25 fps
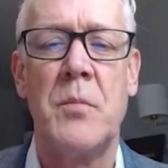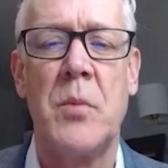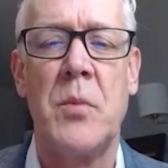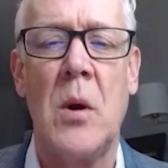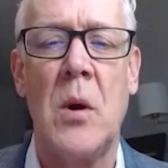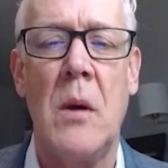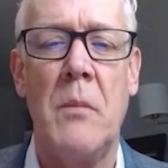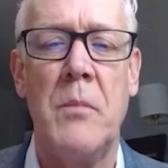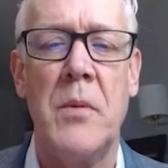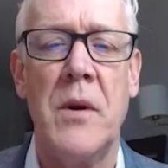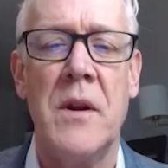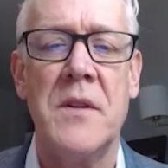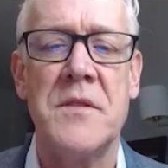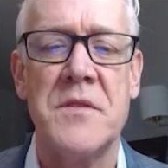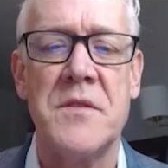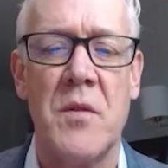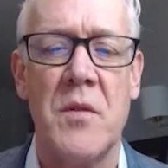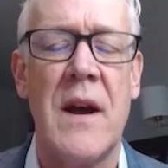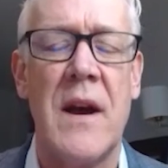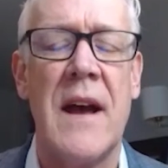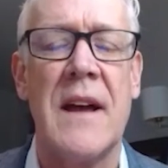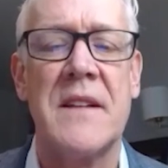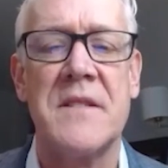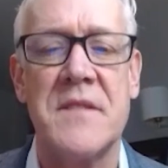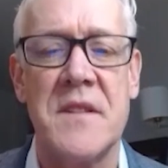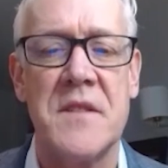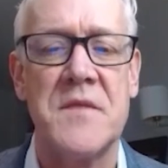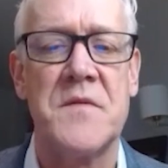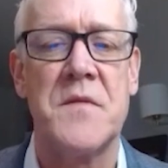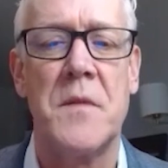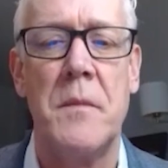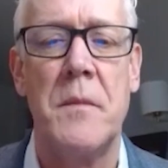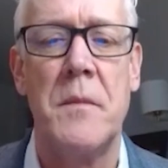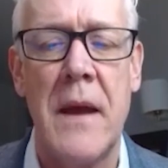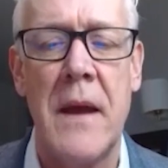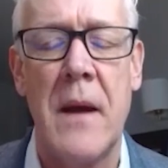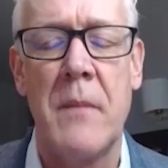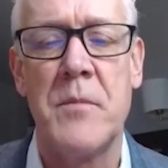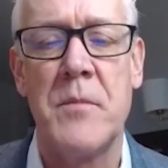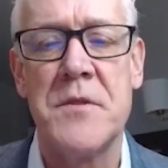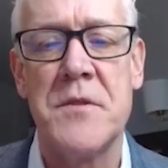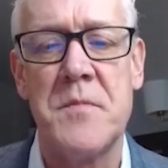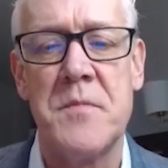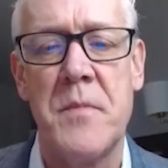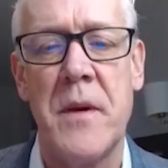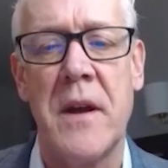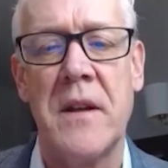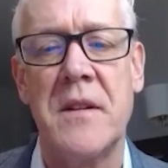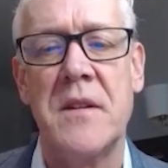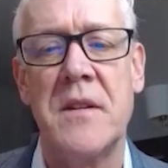the property. So access from that
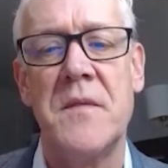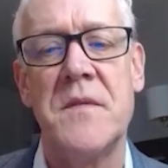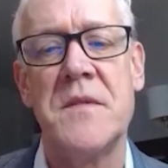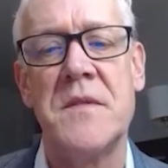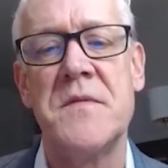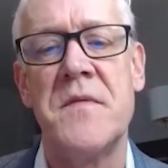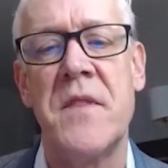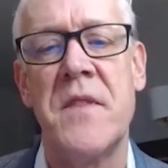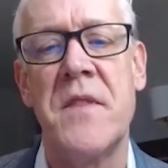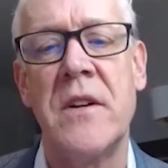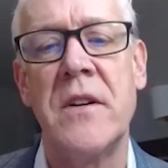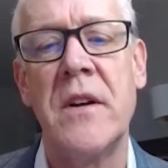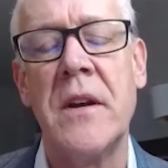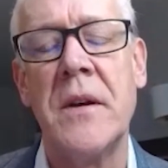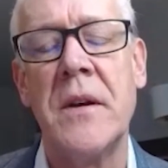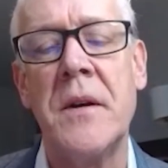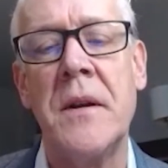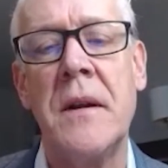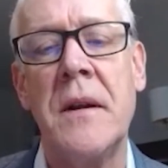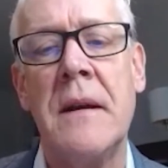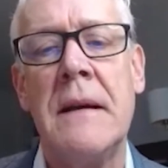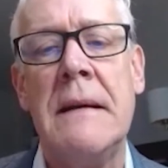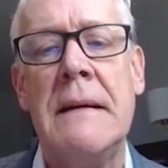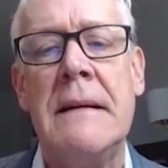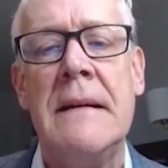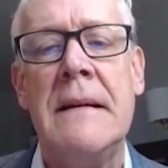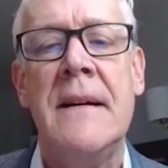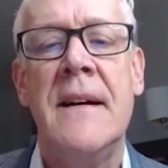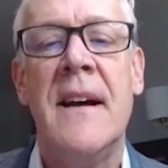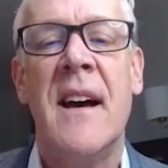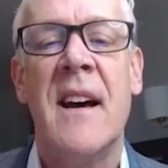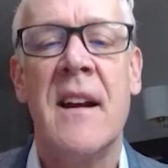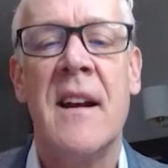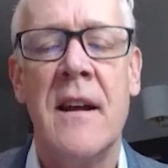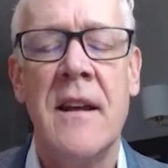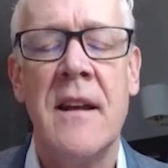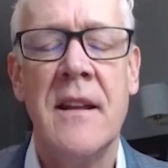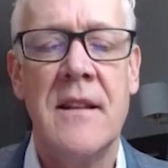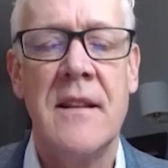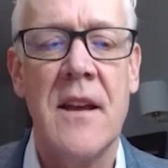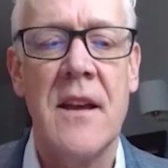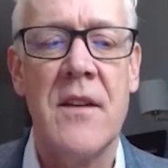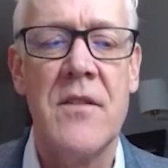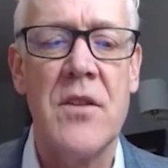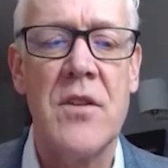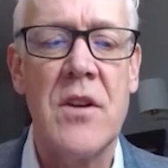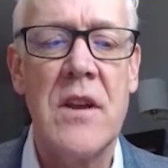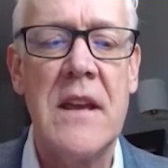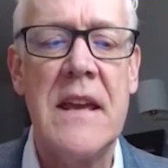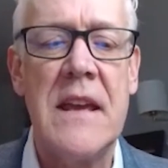perspective is very good. And I think the
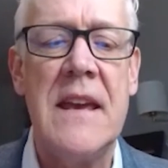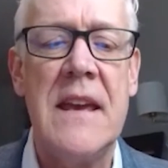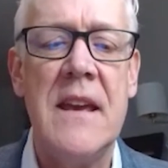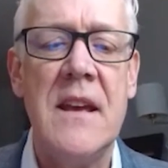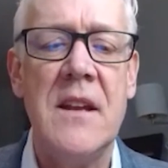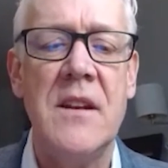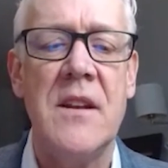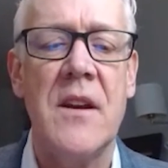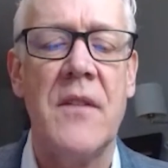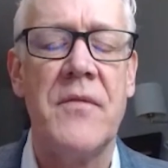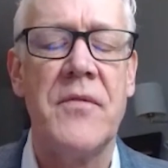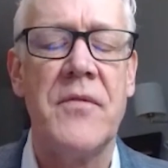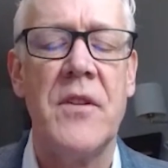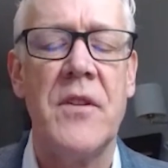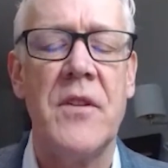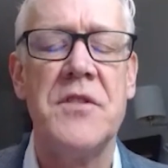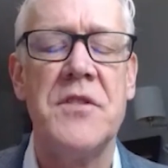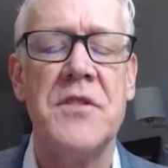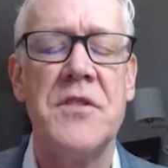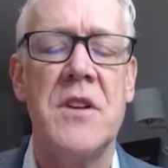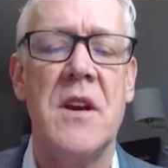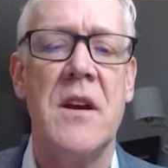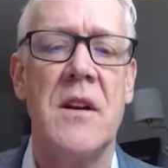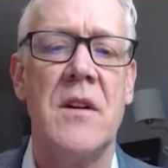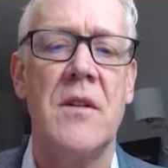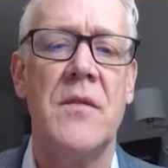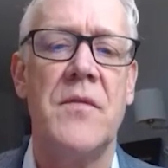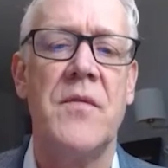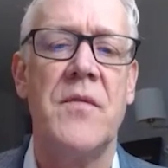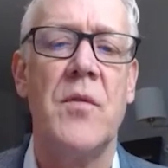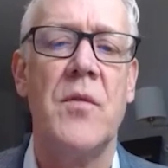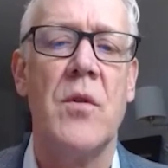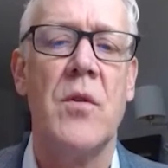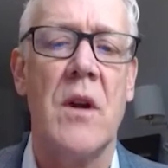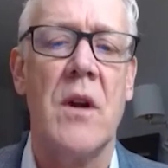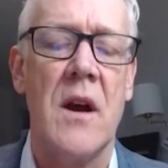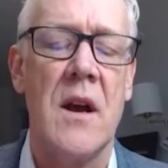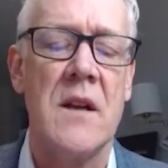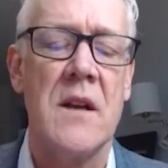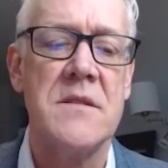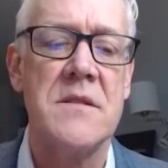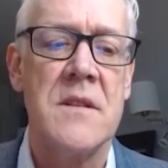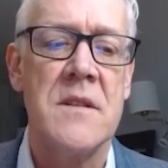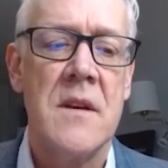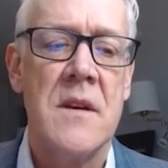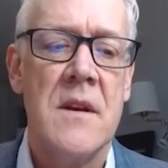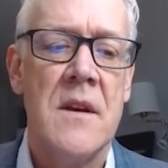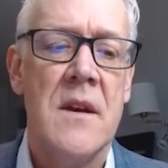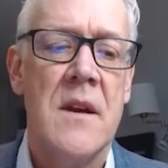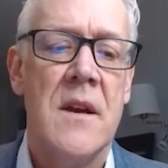other key differentiator for
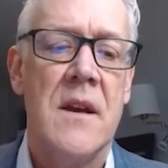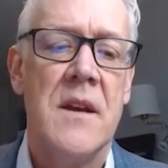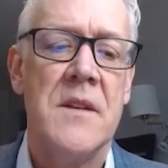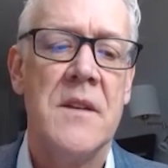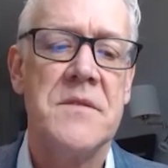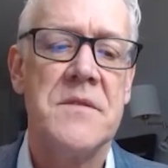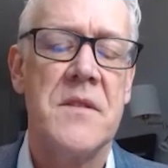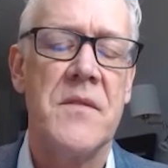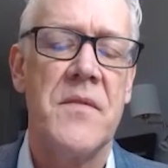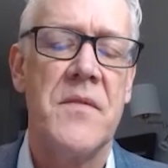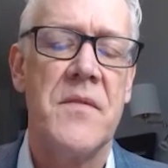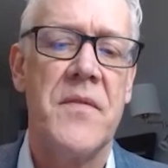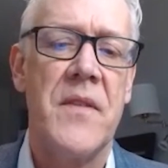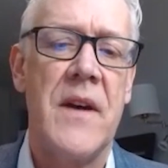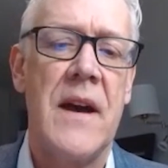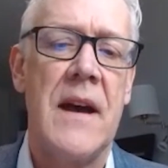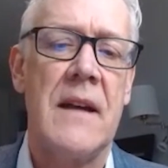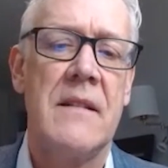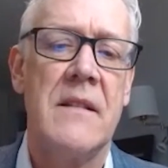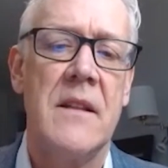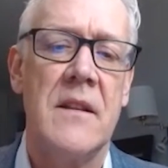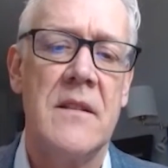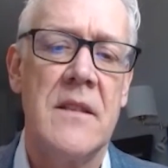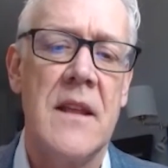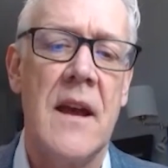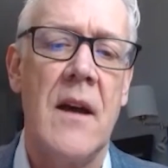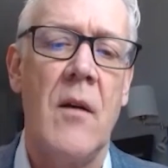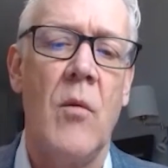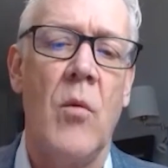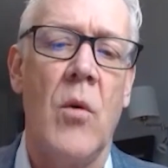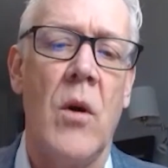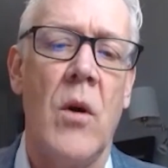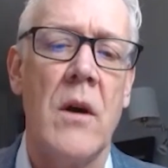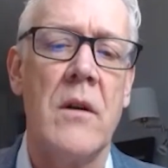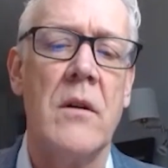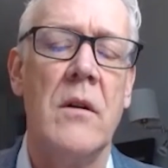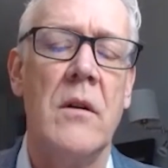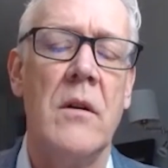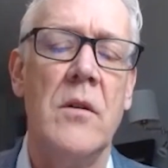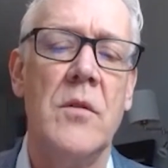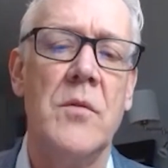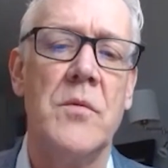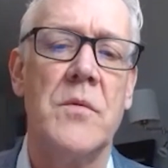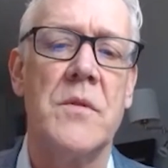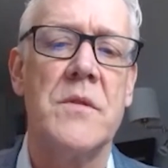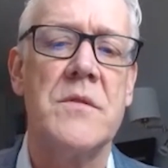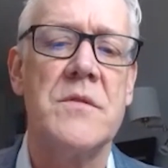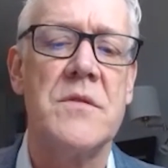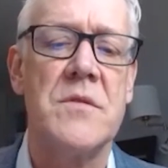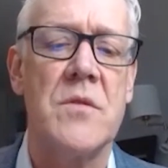us is the fact that that Waterloo
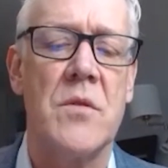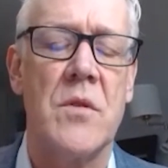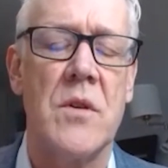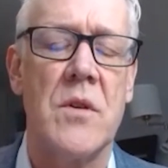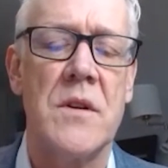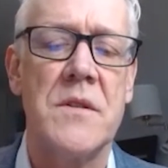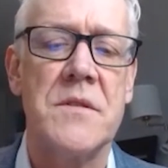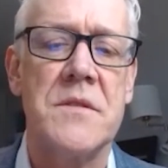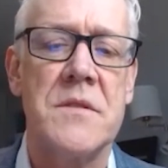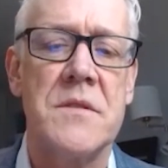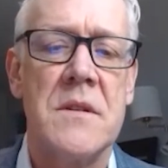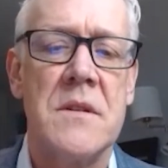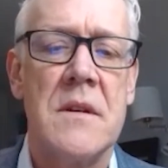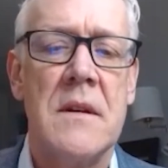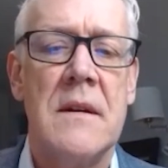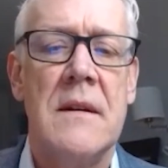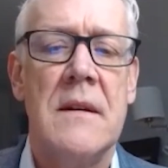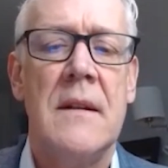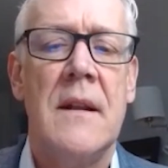resource